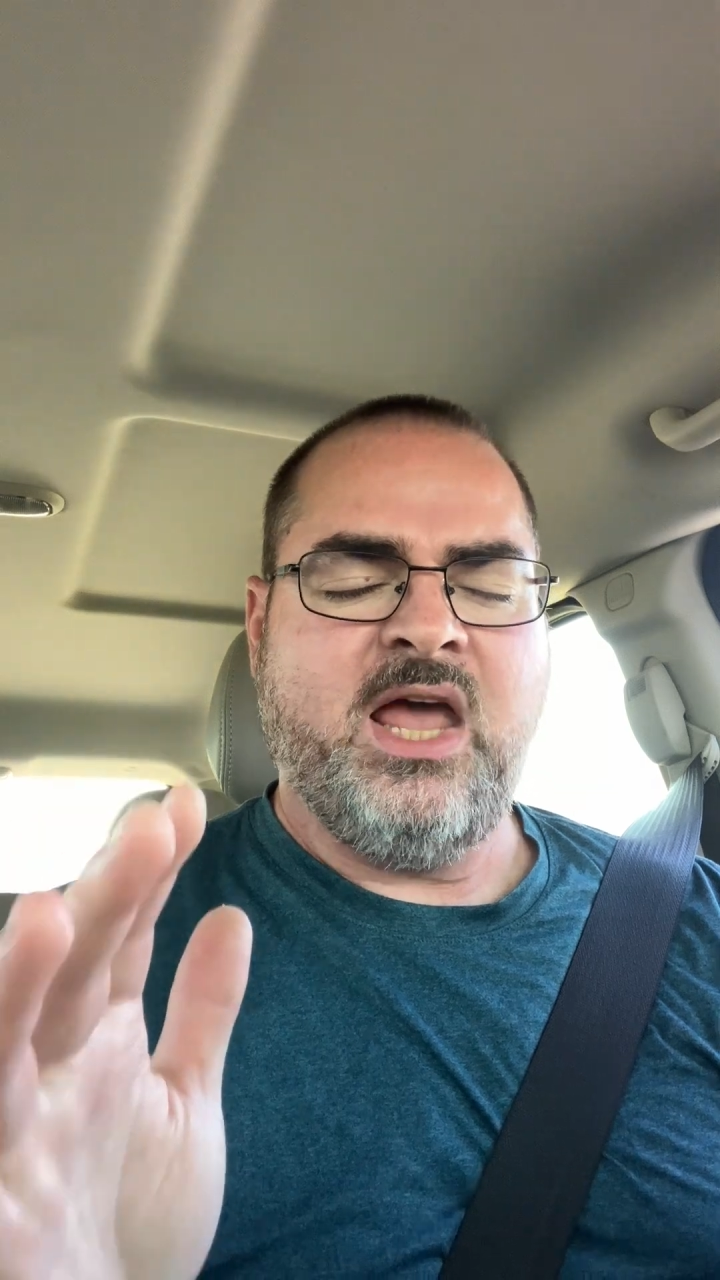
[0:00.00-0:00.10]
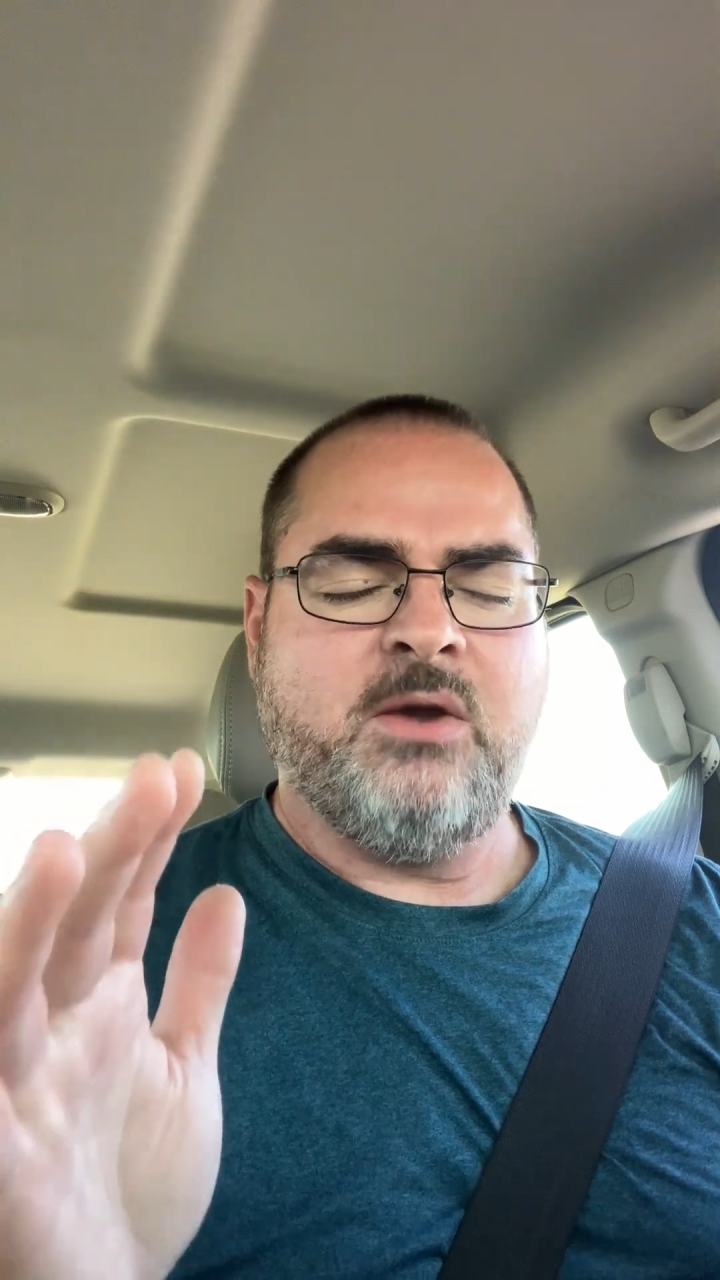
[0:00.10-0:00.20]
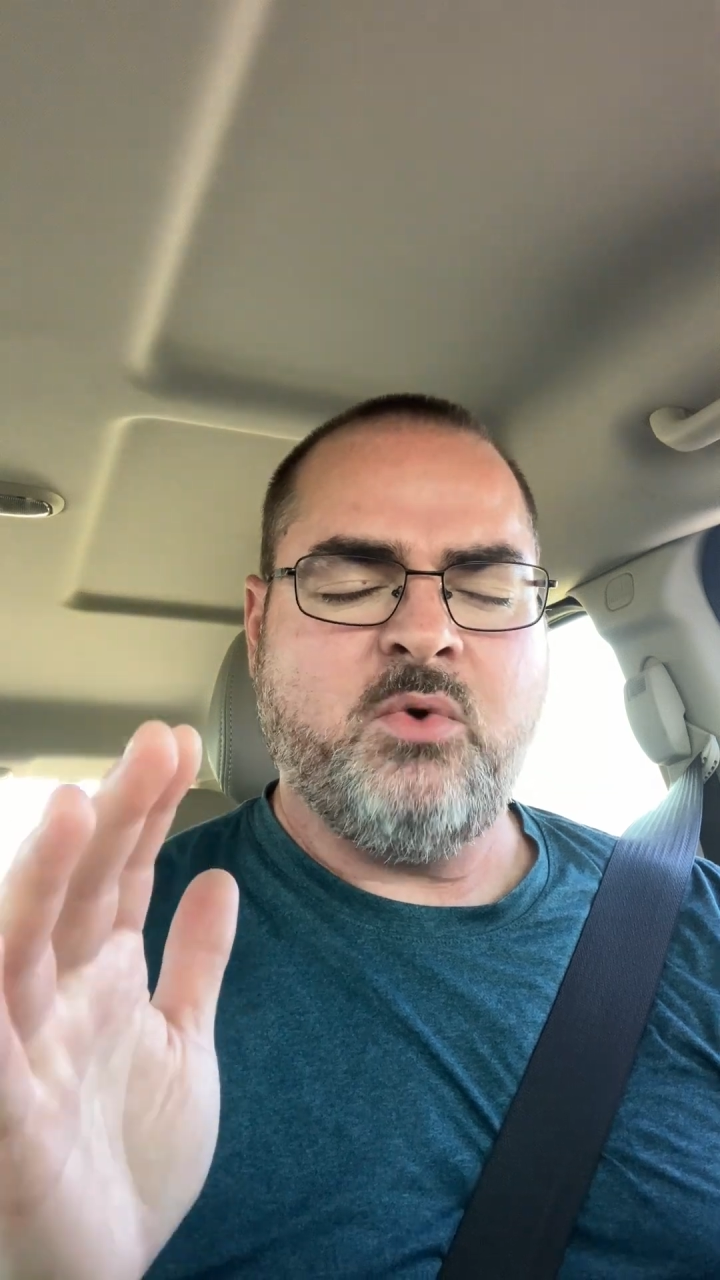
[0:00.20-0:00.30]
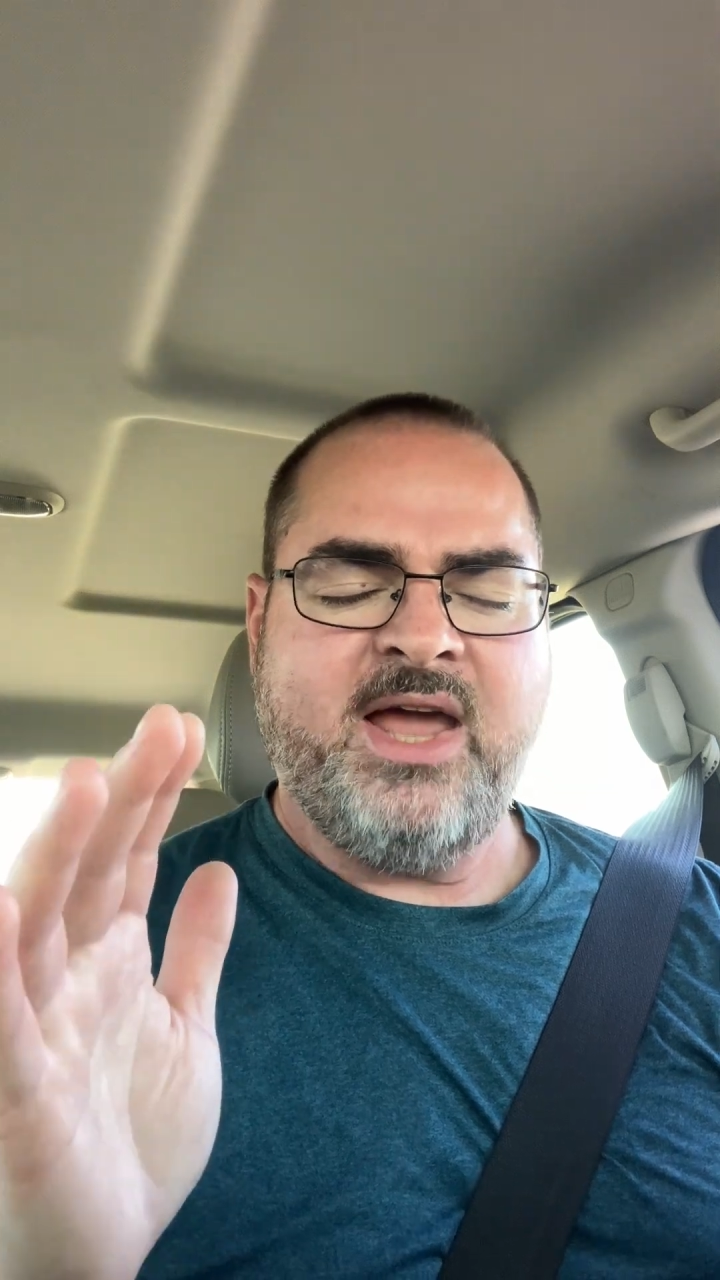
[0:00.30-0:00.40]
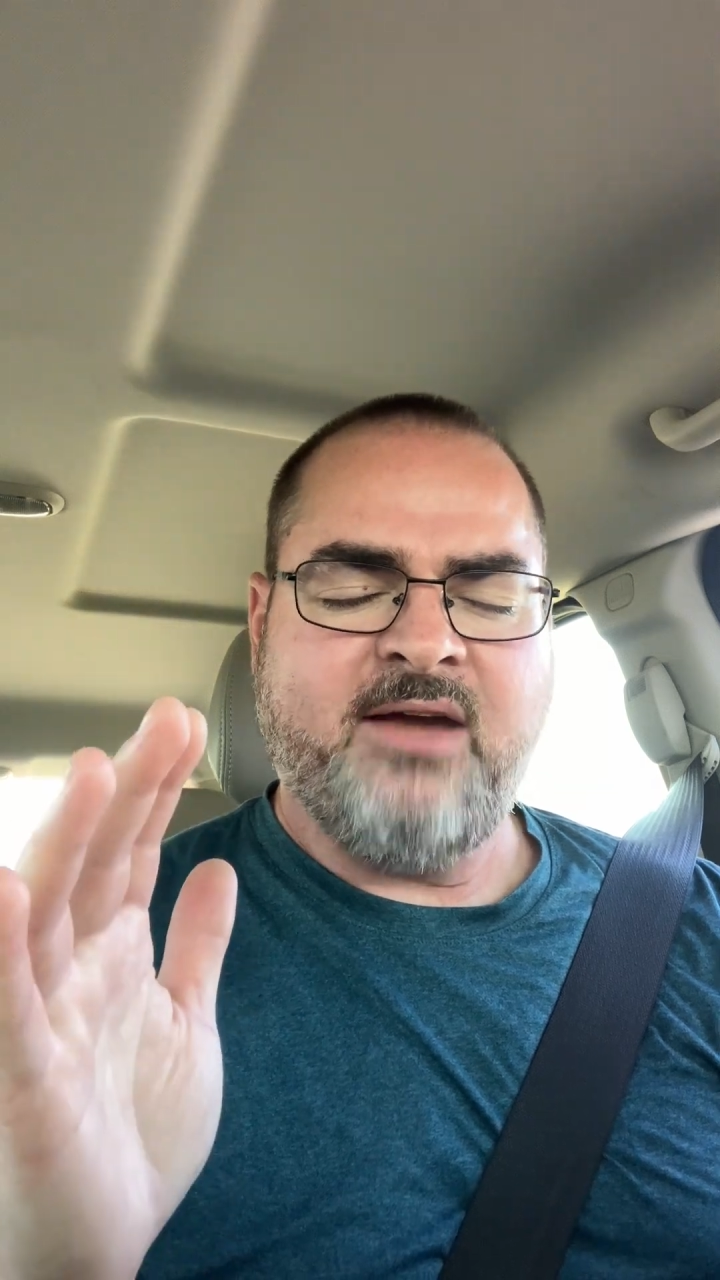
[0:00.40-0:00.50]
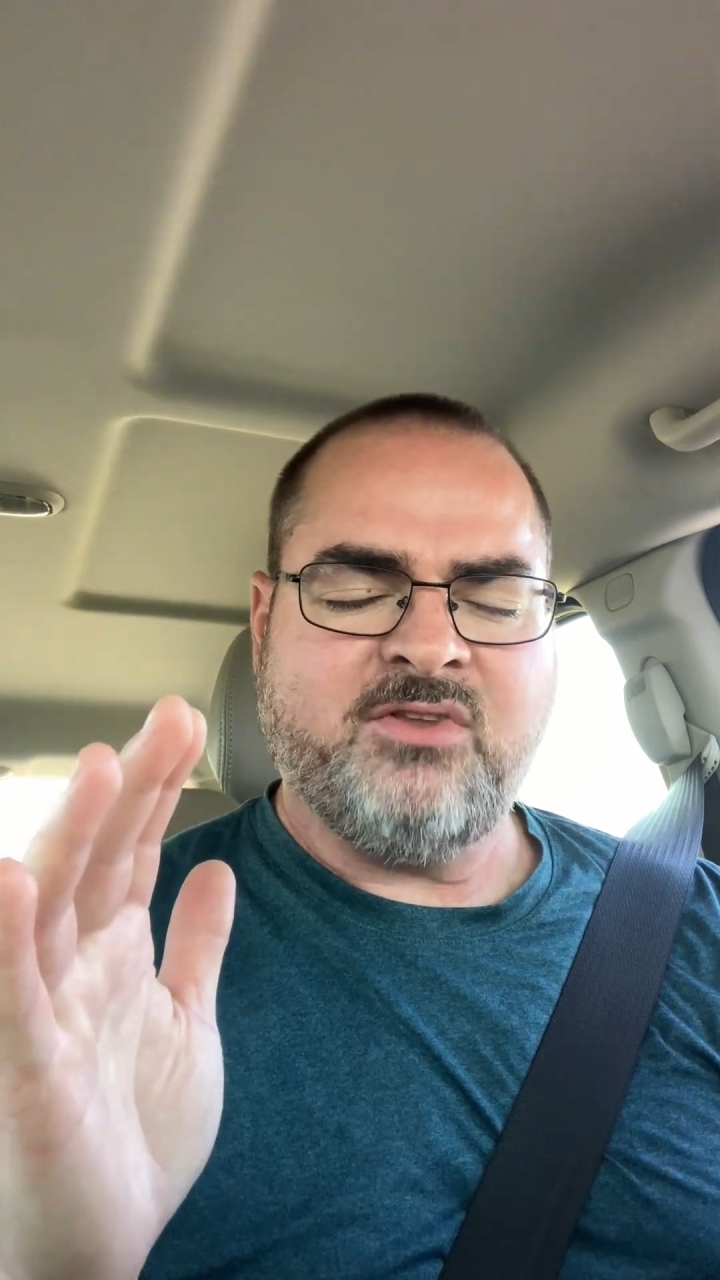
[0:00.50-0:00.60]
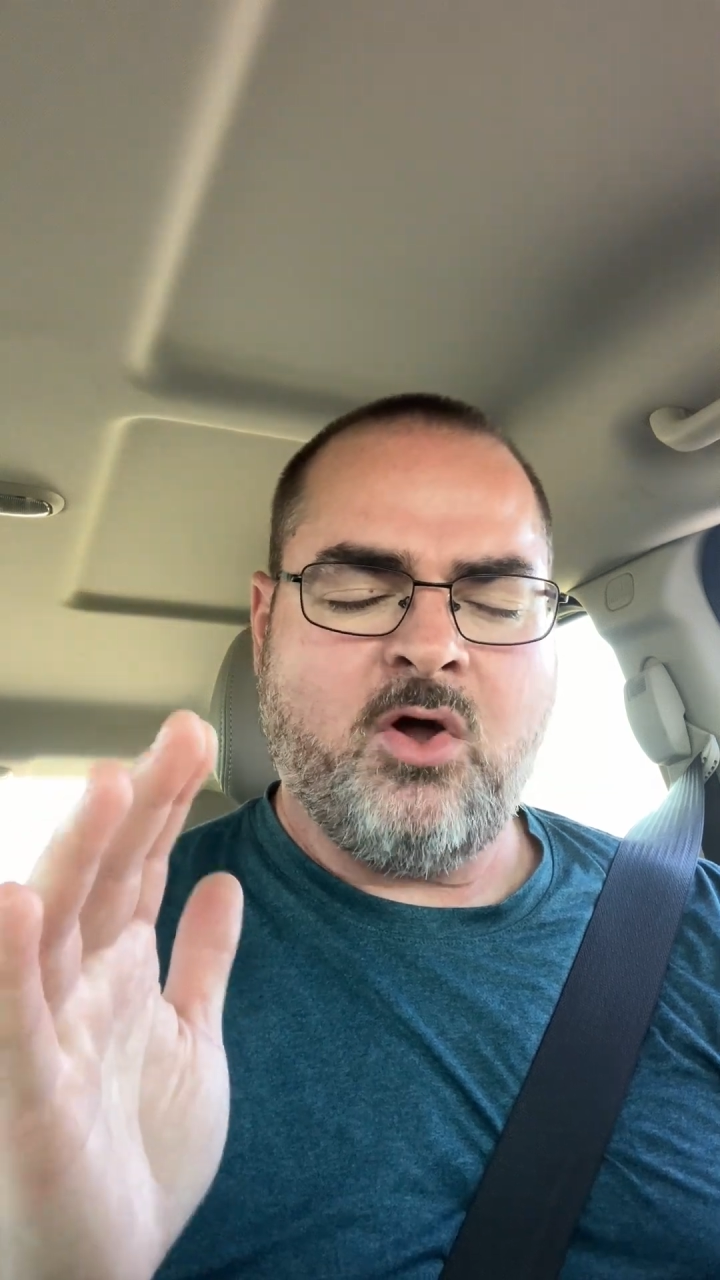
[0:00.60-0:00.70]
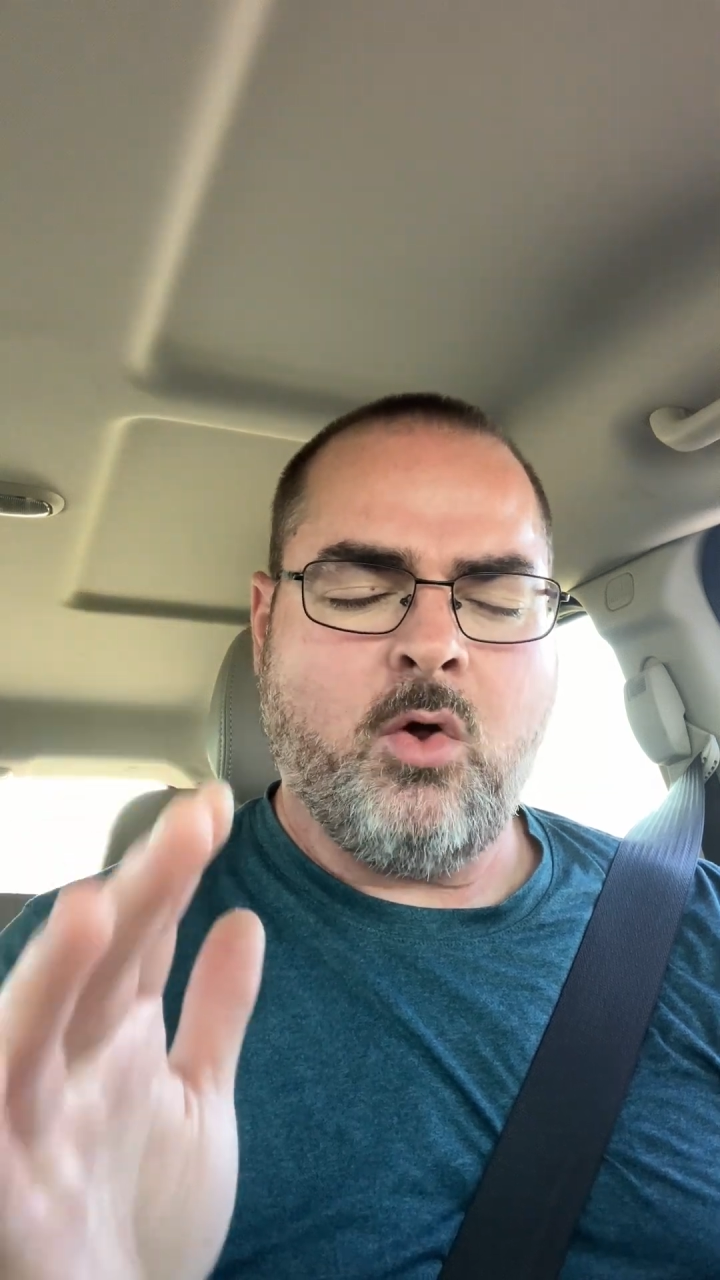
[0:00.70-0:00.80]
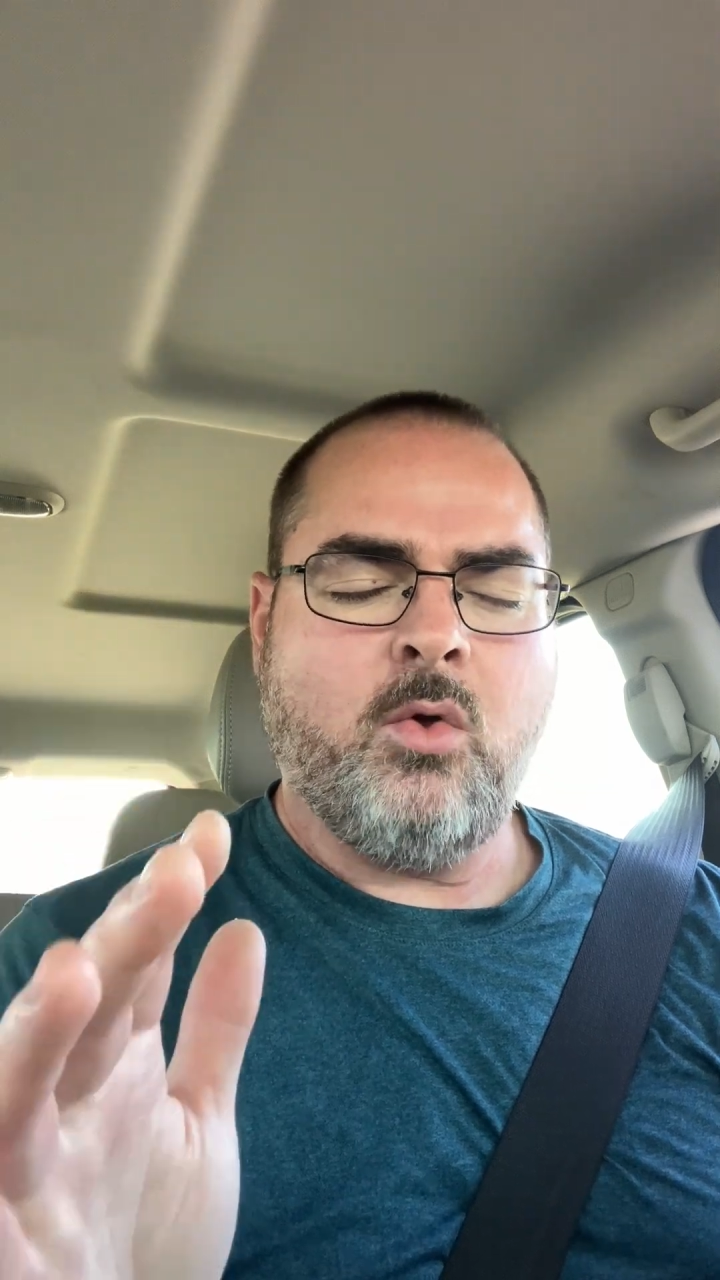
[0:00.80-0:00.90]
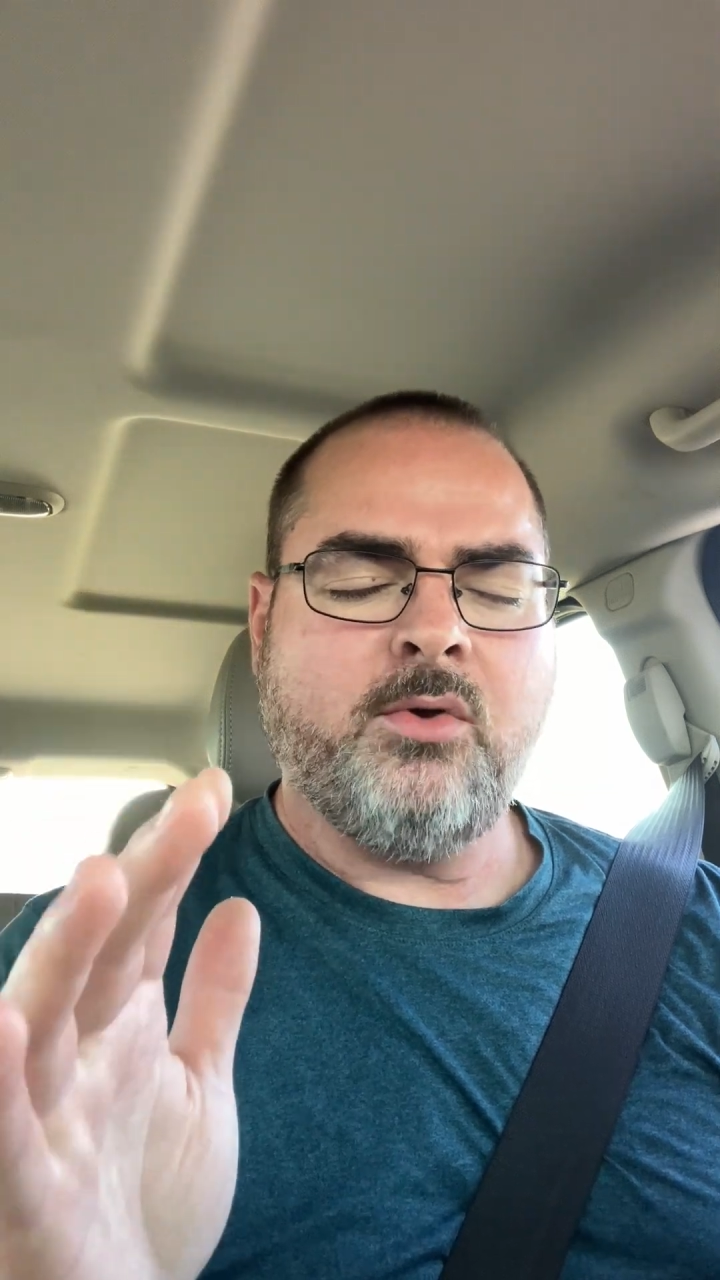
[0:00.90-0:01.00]
and we have to
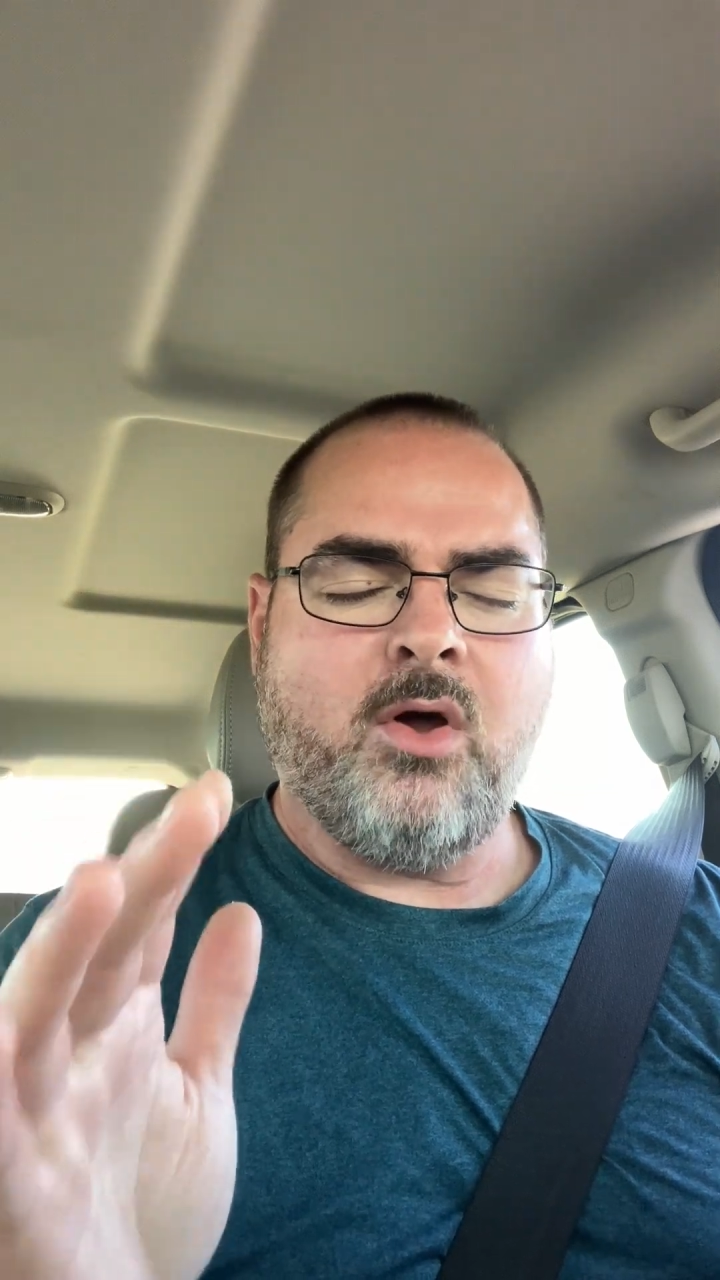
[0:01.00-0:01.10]
hold